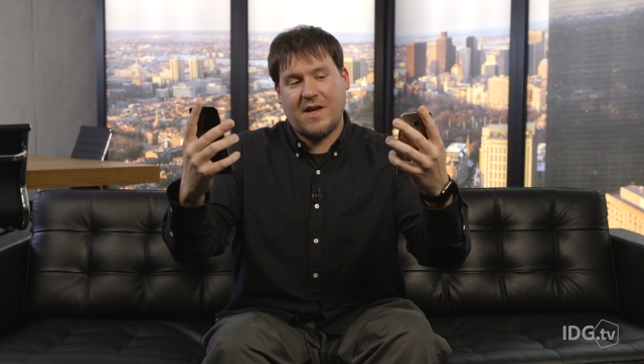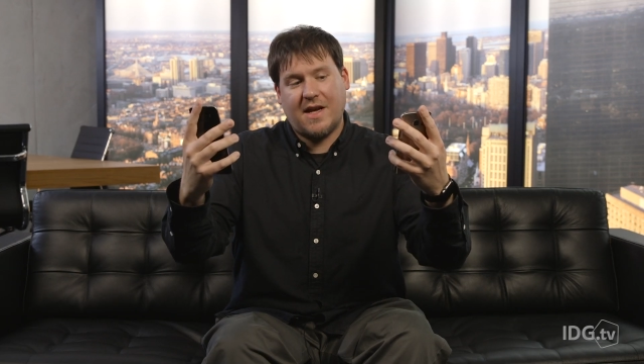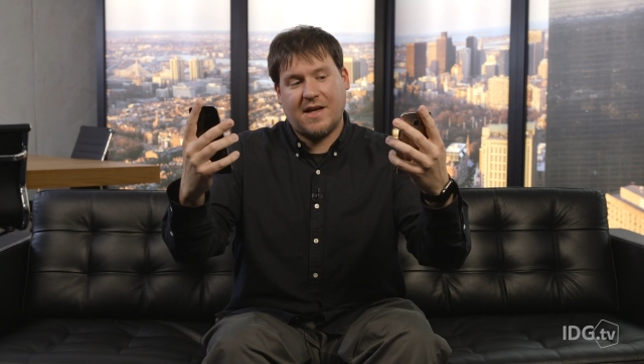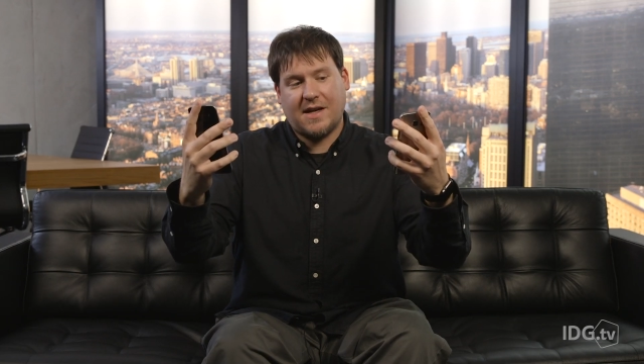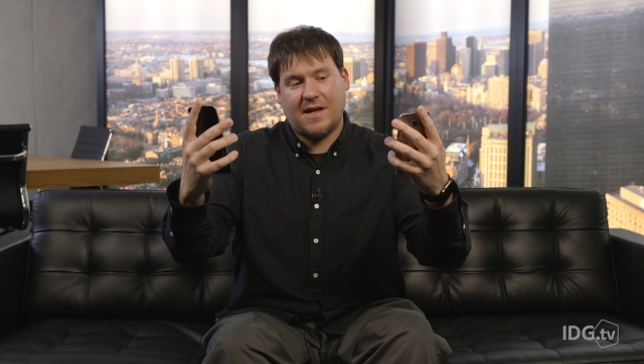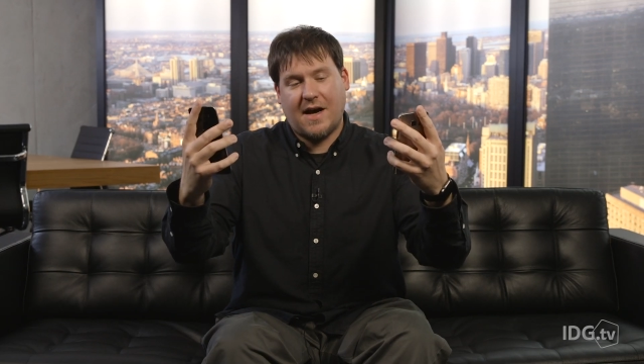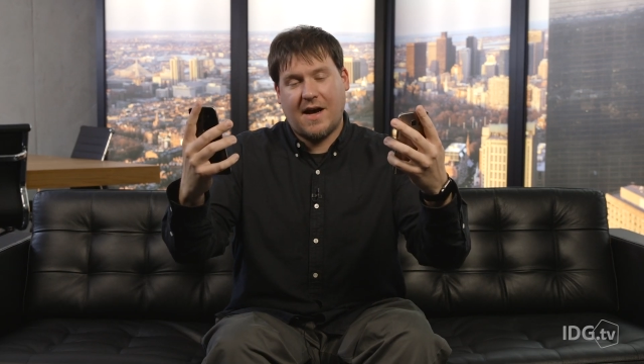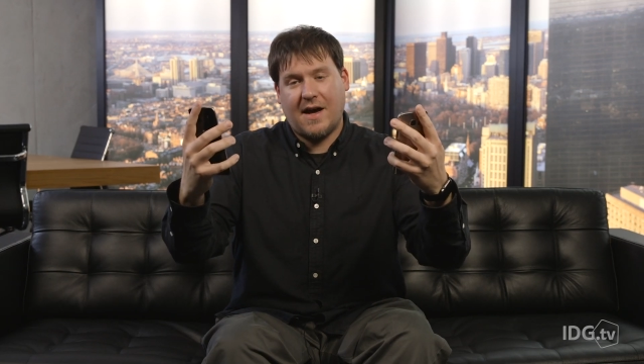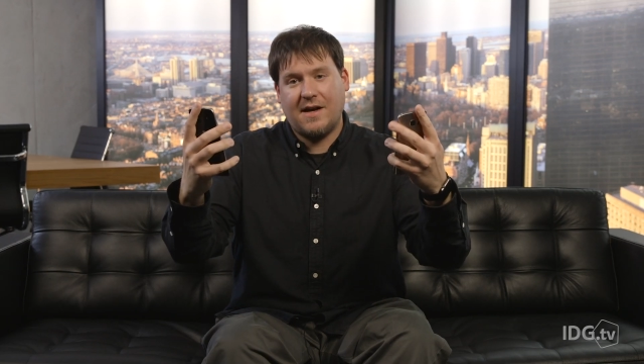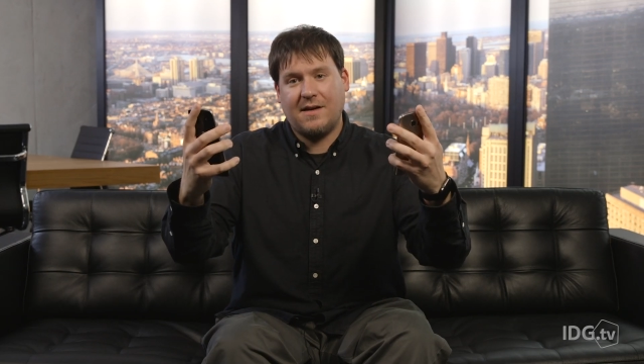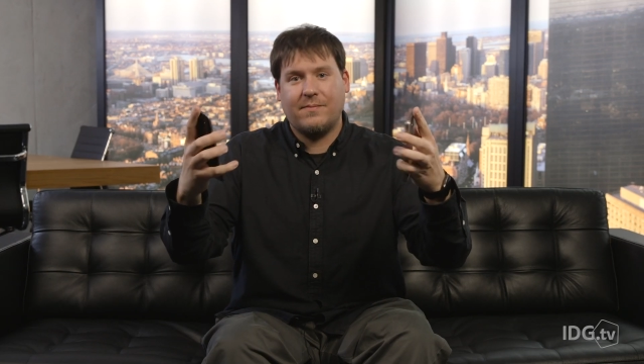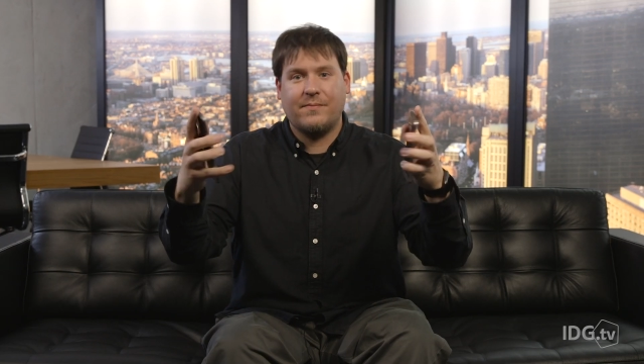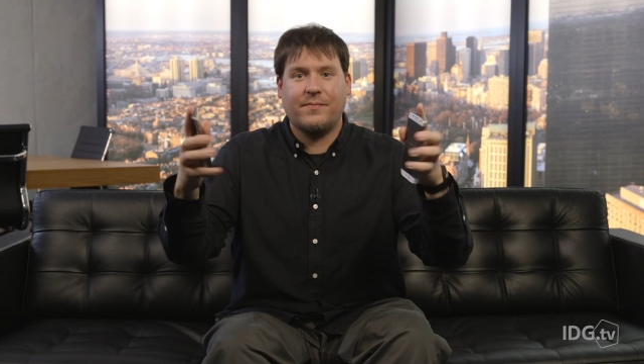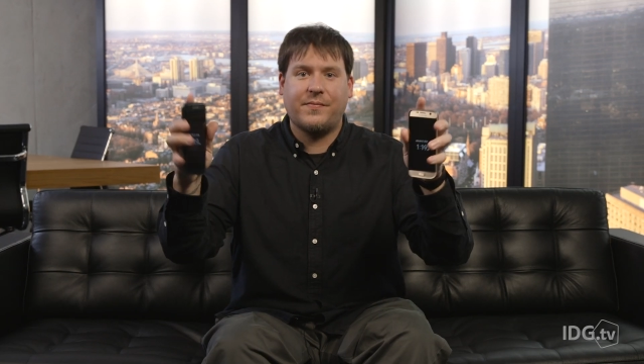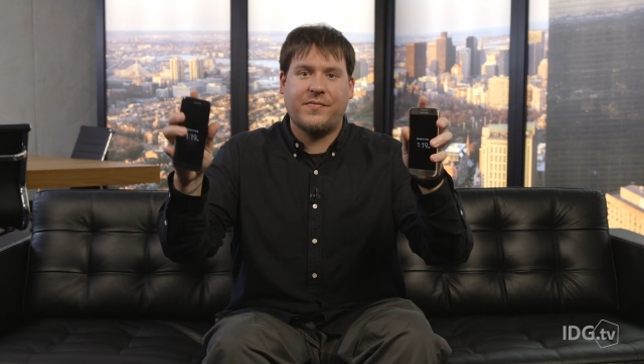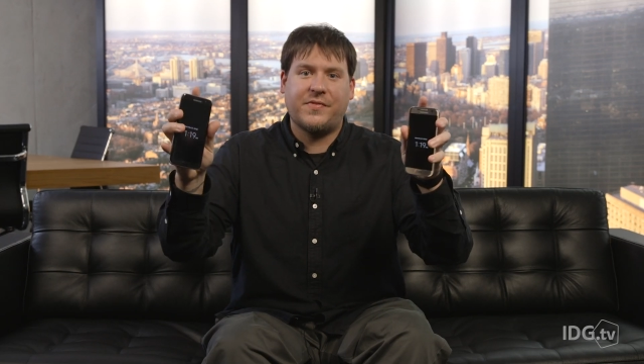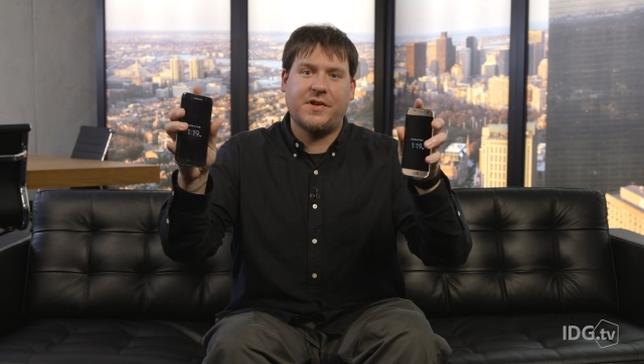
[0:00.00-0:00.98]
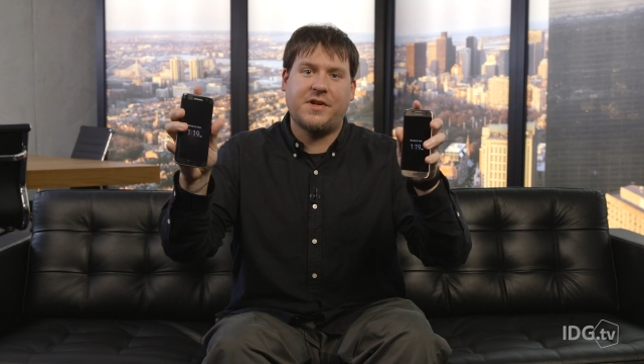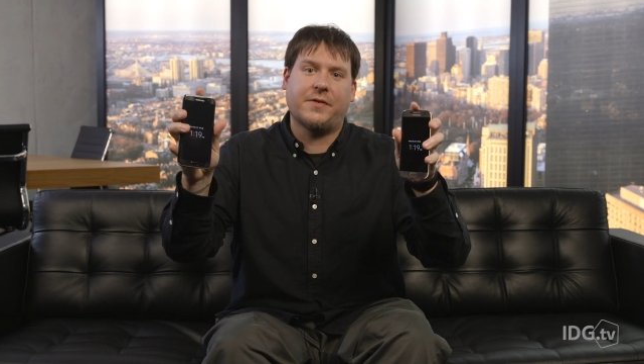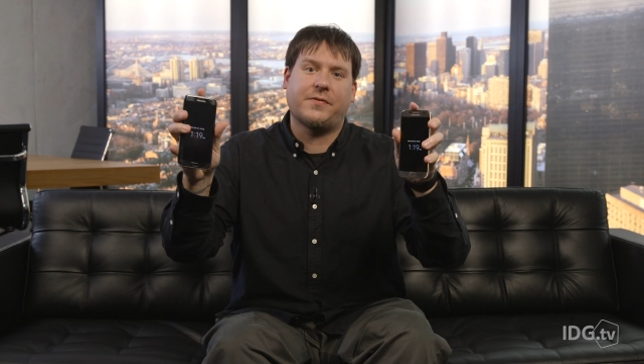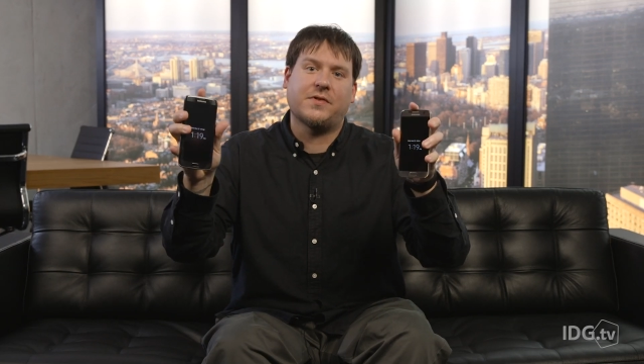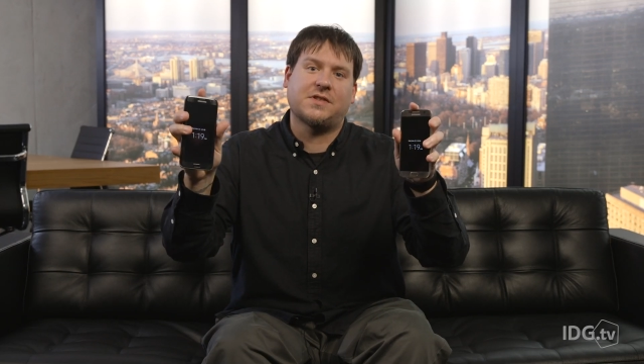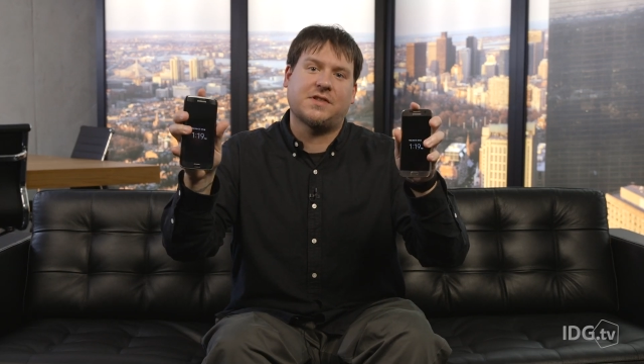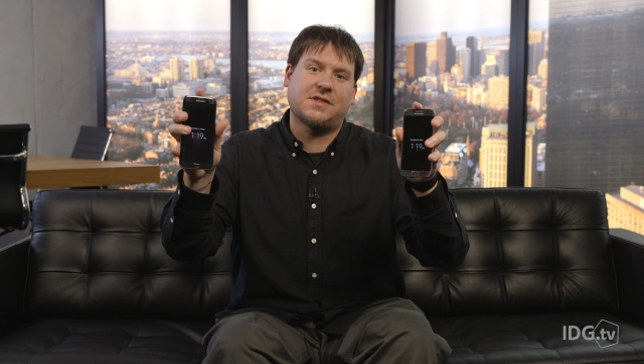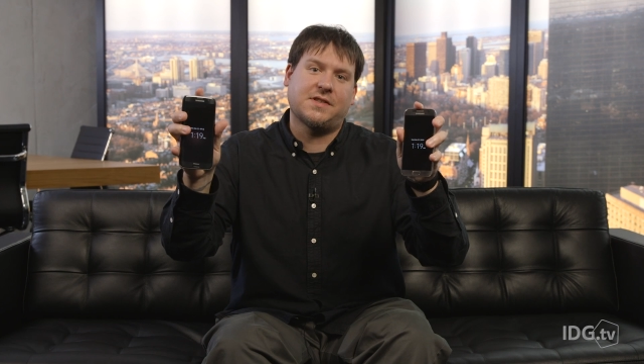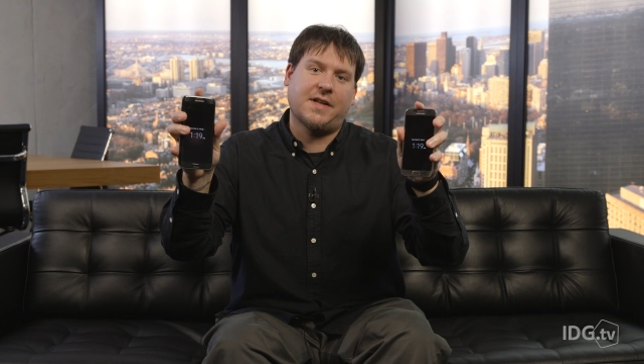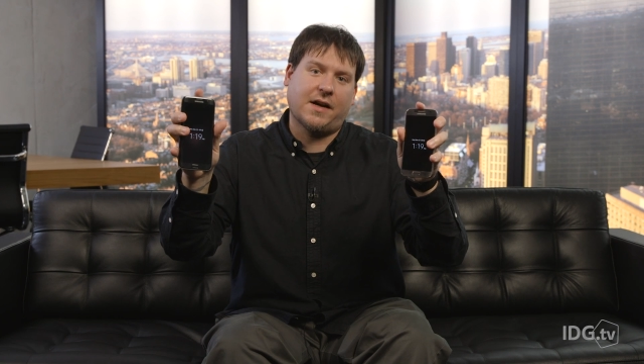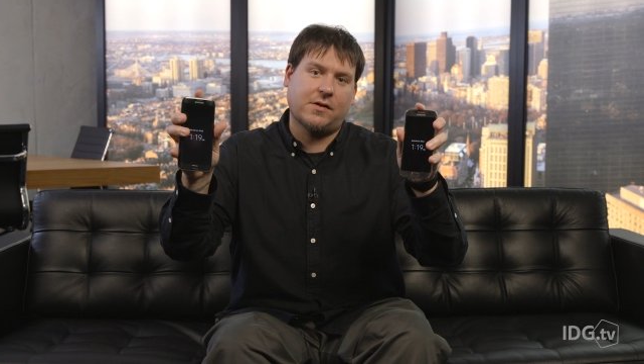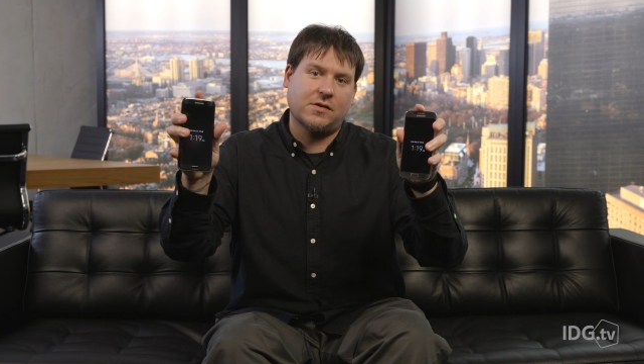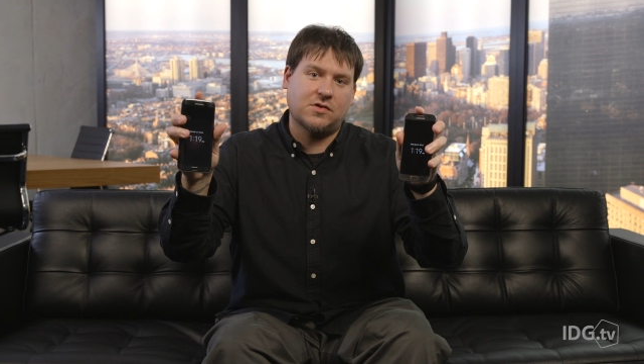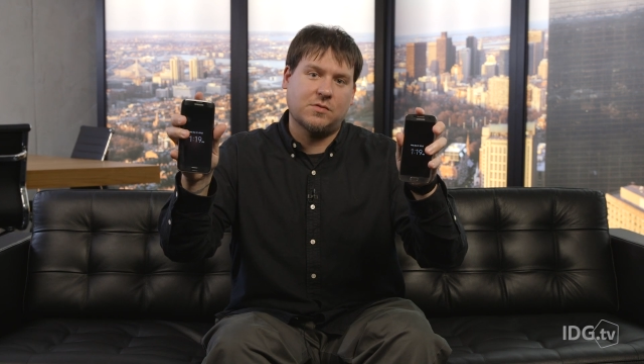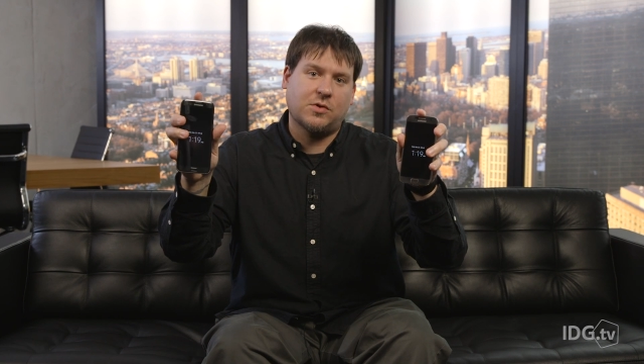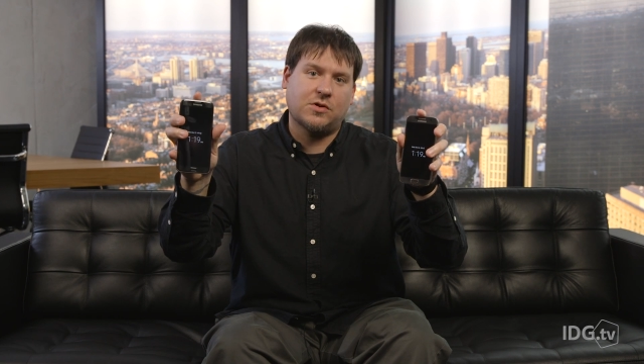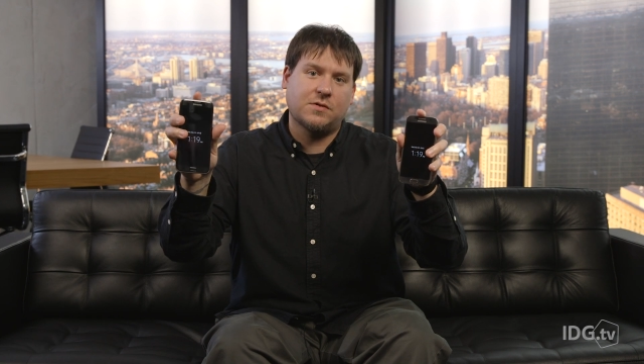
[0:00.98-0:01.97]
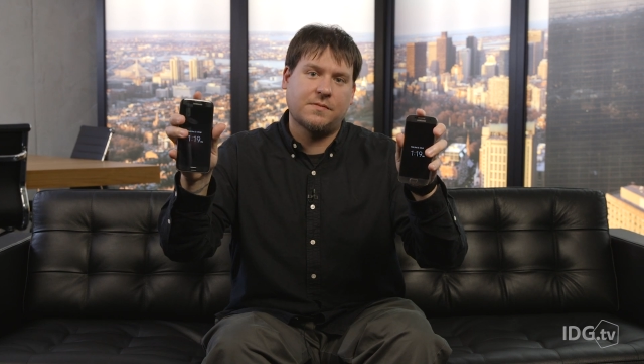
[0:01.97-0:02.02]
naked eye, the difference is
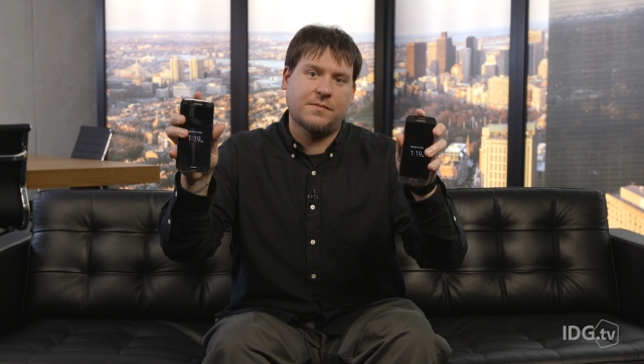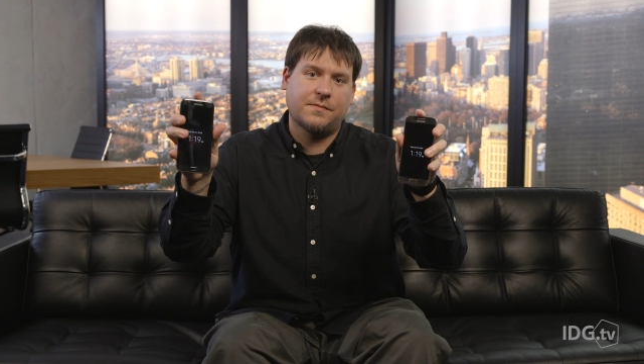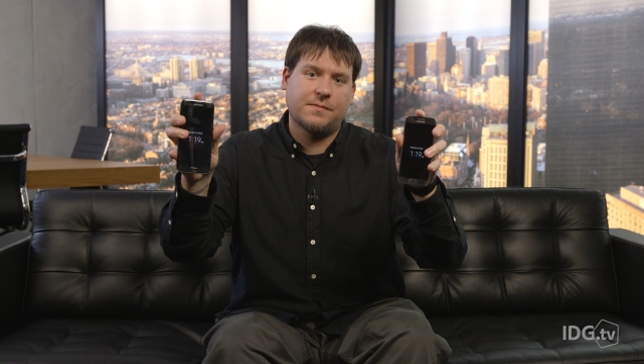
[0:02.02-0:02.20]
negligible.